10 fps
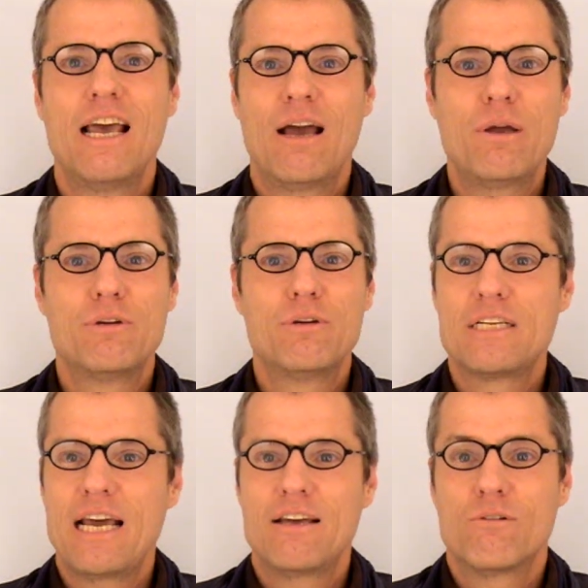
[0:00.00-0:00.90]
And we would
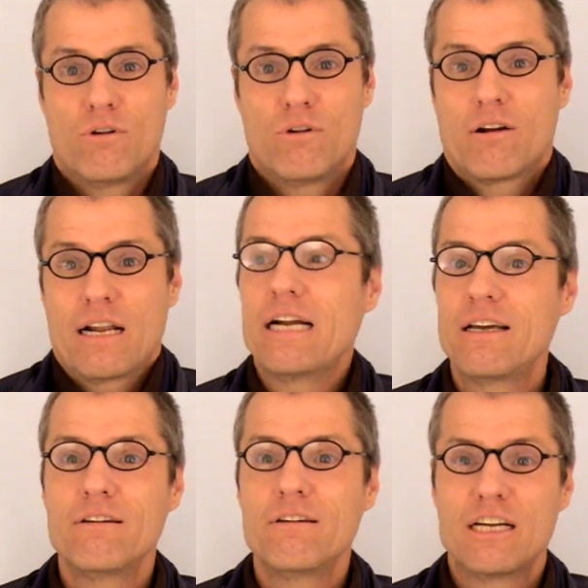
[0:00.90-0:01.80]
say, well,
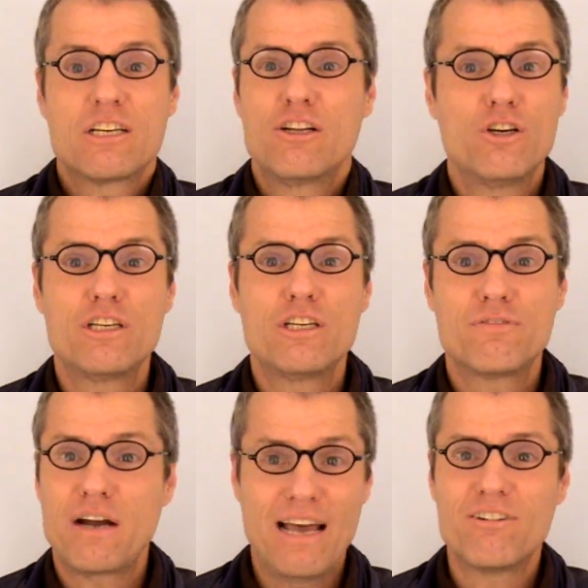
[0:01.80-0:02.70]
clearly, it's going to do this
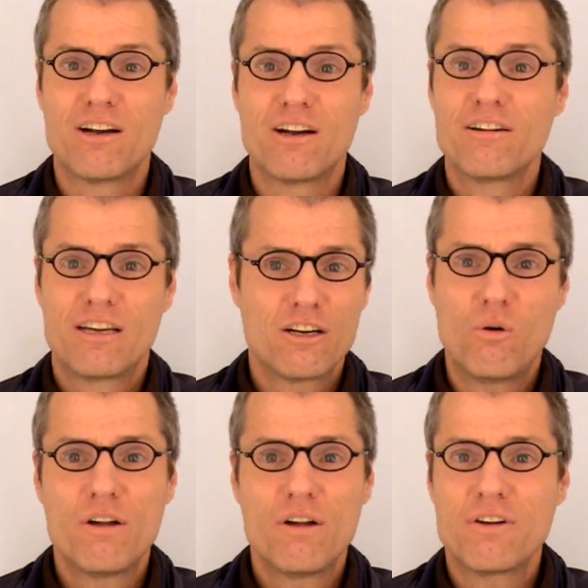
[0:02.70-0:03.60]
forever. It'll
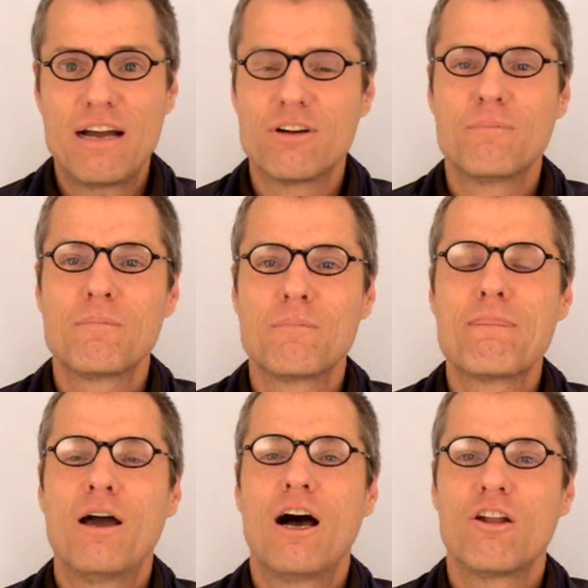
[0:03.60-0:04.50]
go on forever.
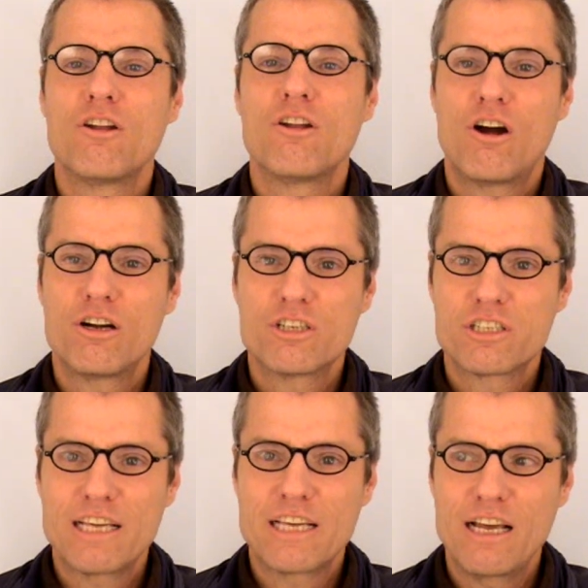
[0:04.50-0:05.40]
A larger
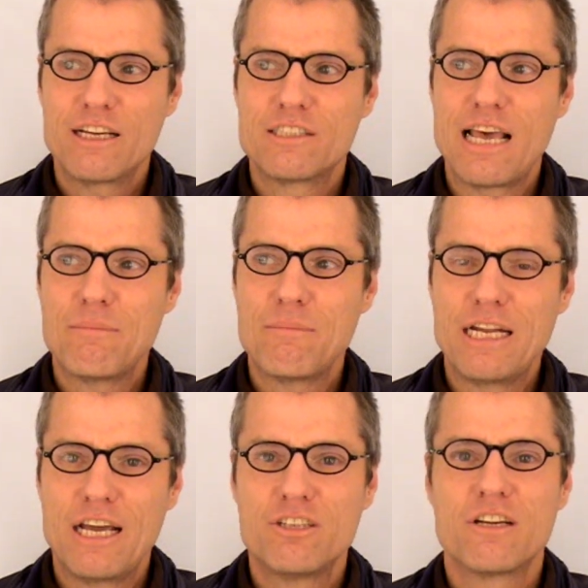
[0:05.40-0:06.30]
scale
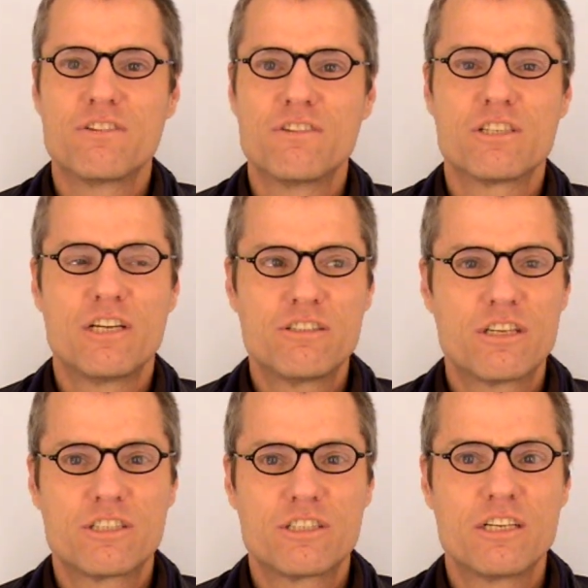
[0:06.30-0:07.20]
examination of the
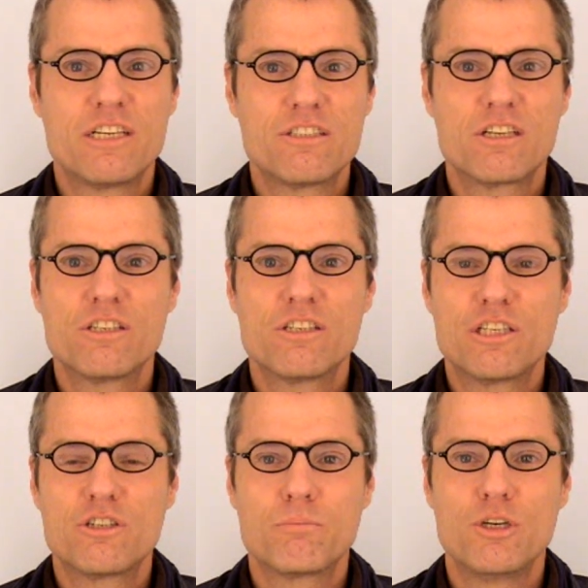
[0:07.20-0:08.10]
statistical
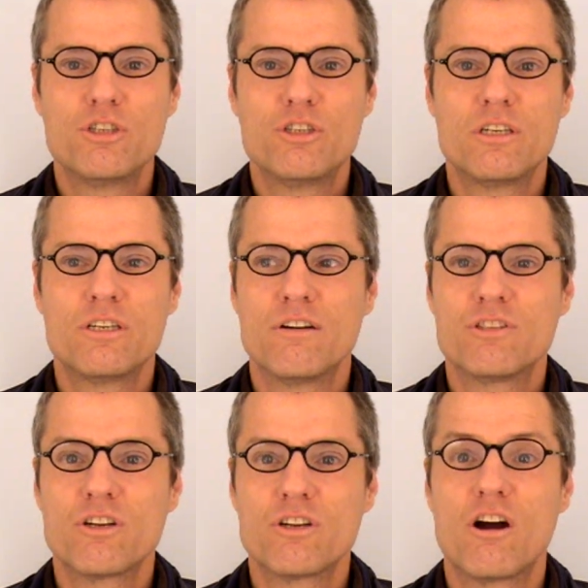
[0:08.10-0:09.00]
distribution of
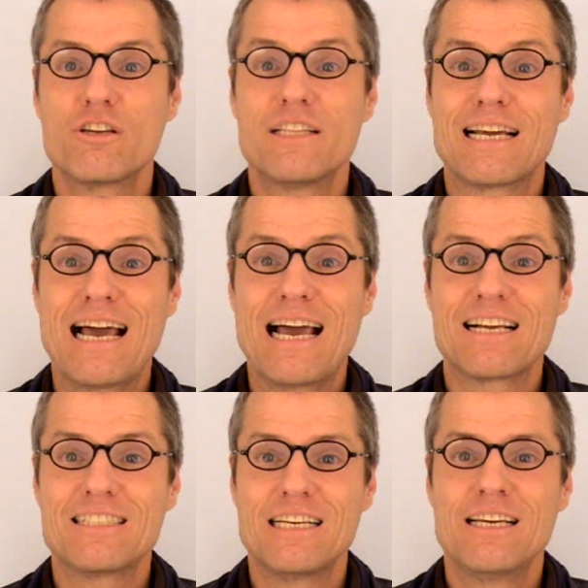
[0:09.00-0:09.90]
stars in the
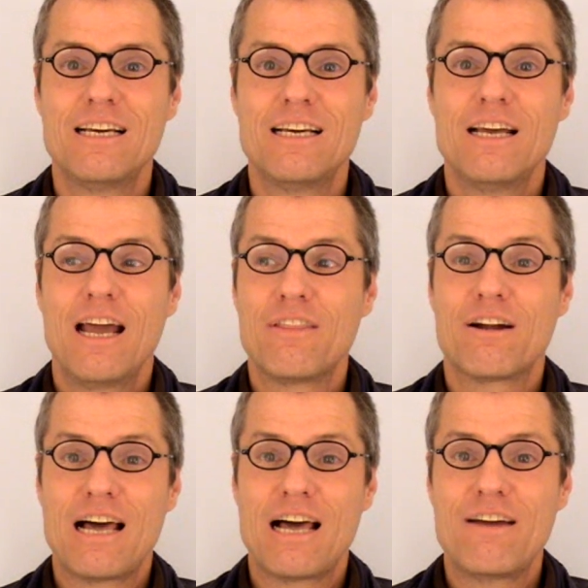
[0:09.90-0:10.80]
galaxy and
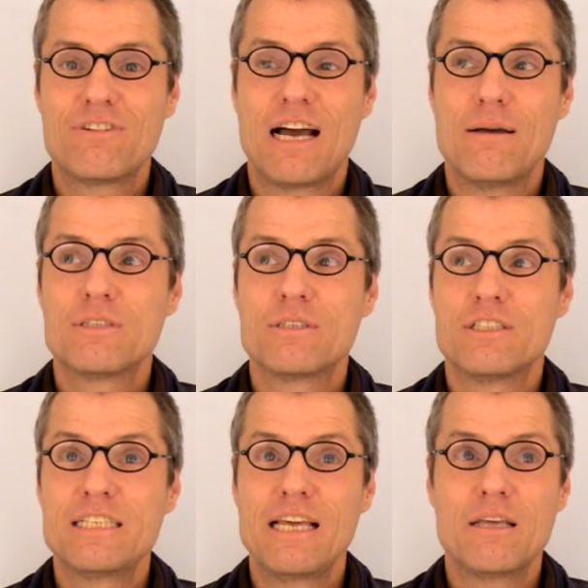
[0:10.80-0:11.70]
their lifetimes and
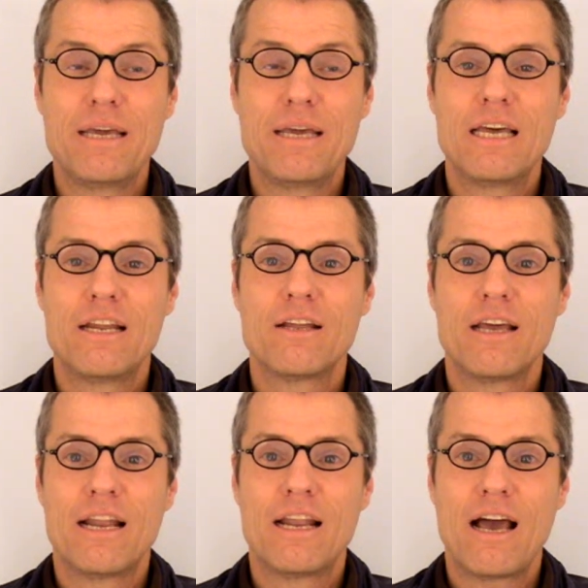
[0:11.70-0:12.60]
seeing them end
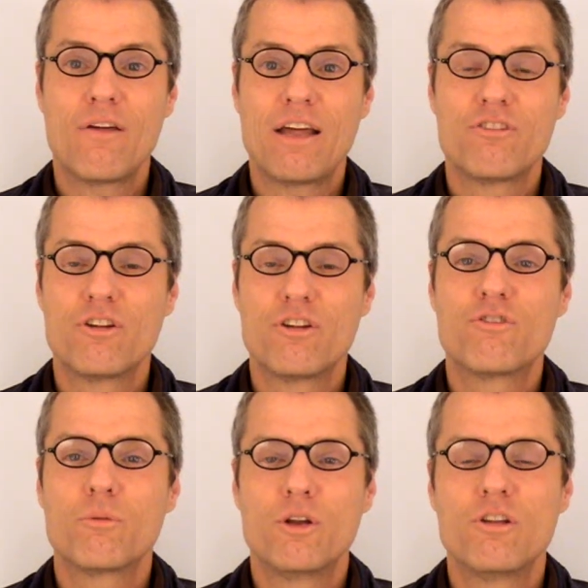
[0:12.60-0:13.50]
and how that's
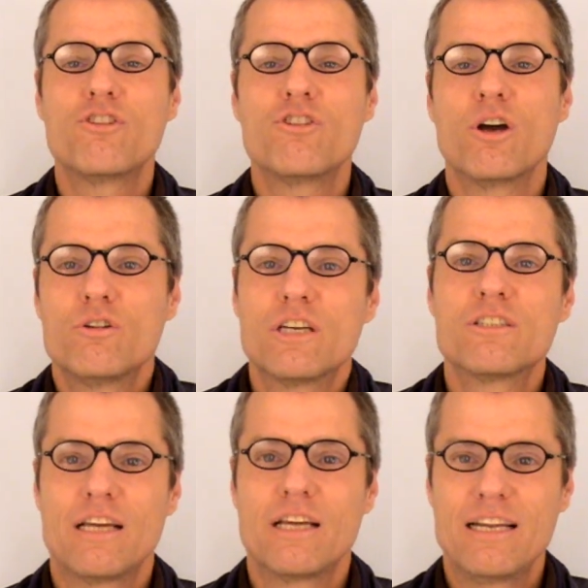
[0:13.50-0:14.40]
distributed shows
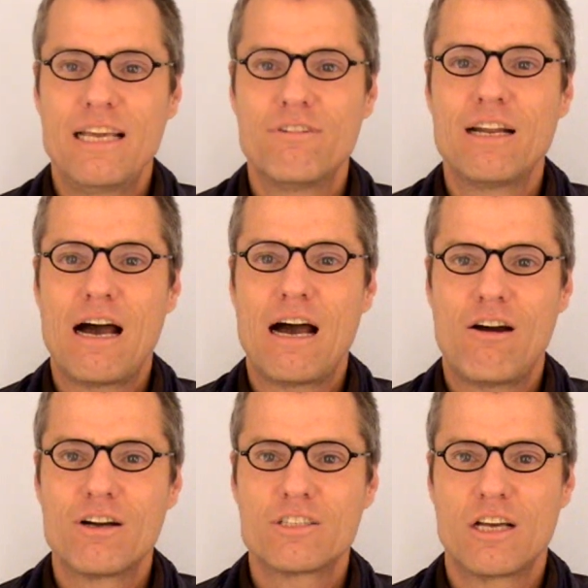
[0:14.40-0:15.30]
us that even
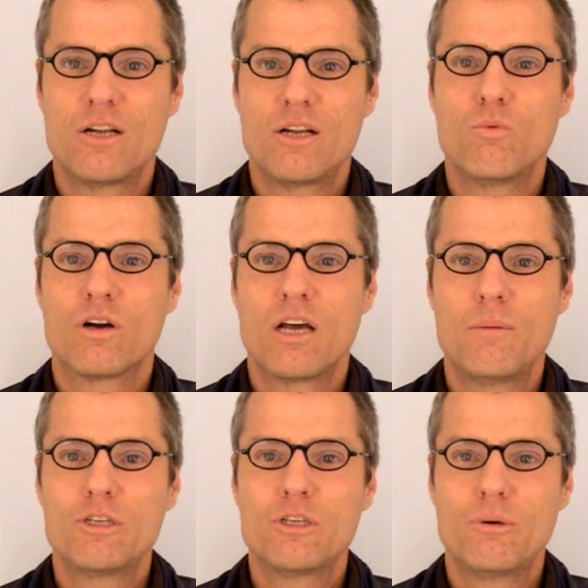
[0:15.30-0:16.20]
our sun will
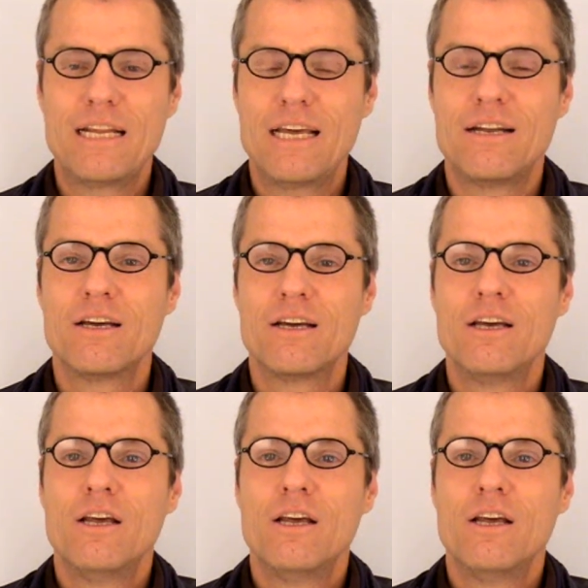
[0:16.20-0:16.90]
come to an end.